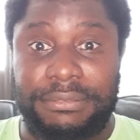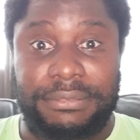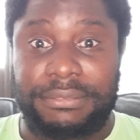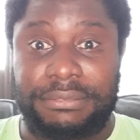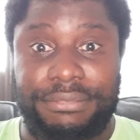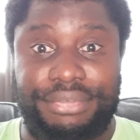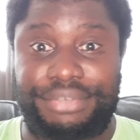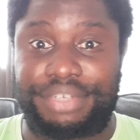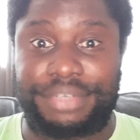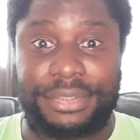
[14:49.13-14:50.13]

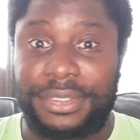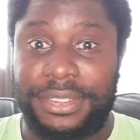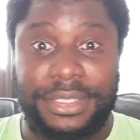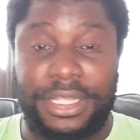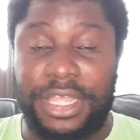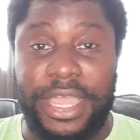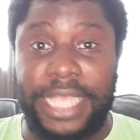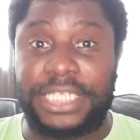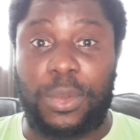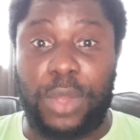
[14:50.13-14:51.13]
The guy is a
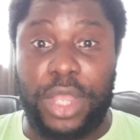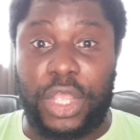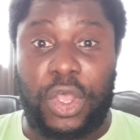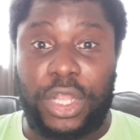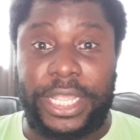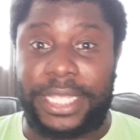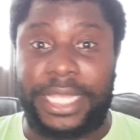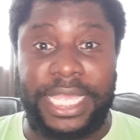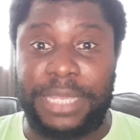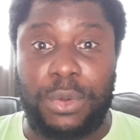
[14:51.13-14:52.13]
workaholic.
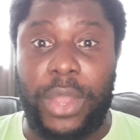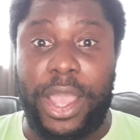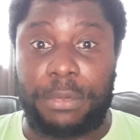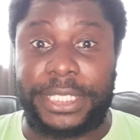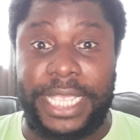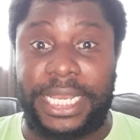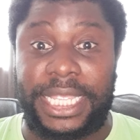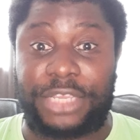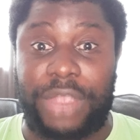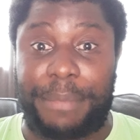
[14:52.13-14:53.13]
He will help Tierney
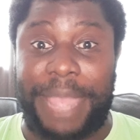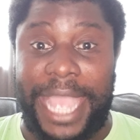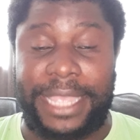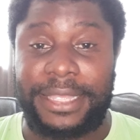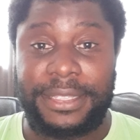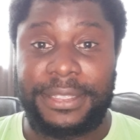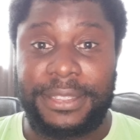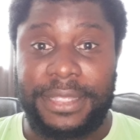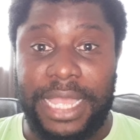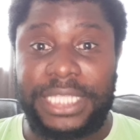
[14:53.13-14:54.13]
track back.
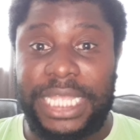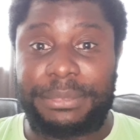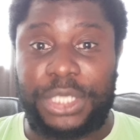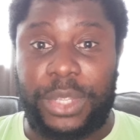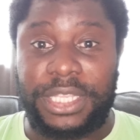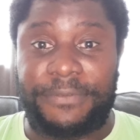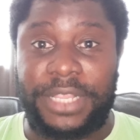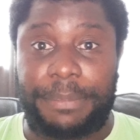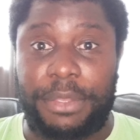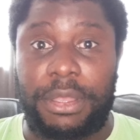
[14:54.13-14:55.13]
And them two can develop
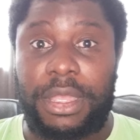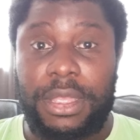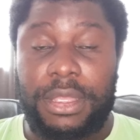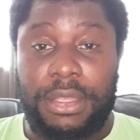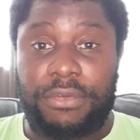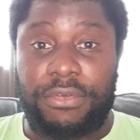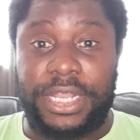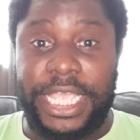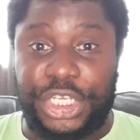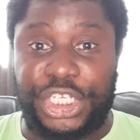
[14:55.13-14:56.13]
a
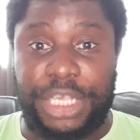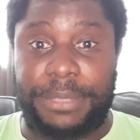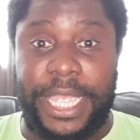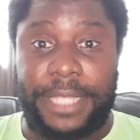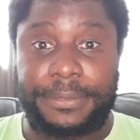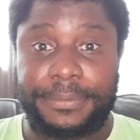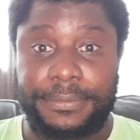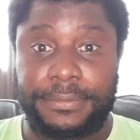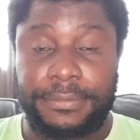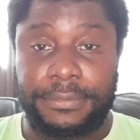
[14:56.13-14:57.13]
relationship there.
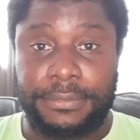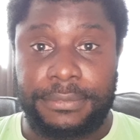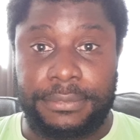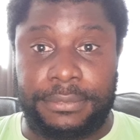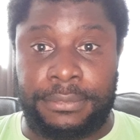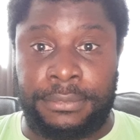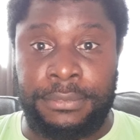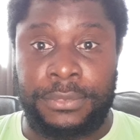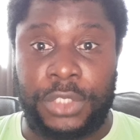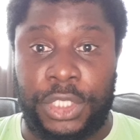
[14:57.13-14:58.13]

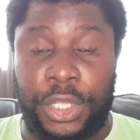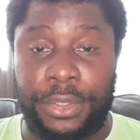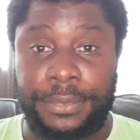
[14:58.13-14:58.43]
You know?